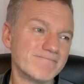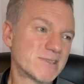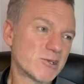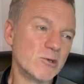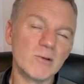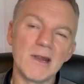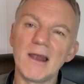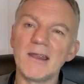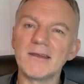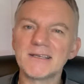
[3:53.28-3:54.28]

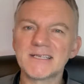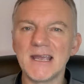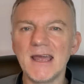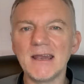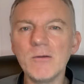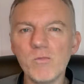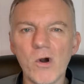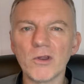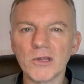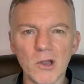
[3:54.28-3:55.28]
2-0, and certainly
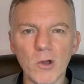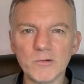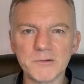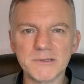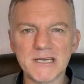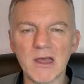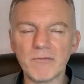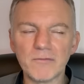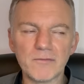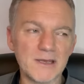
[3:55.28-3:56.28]
one of the goals was
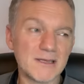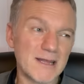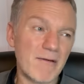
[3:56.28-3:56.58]
self-inflicted.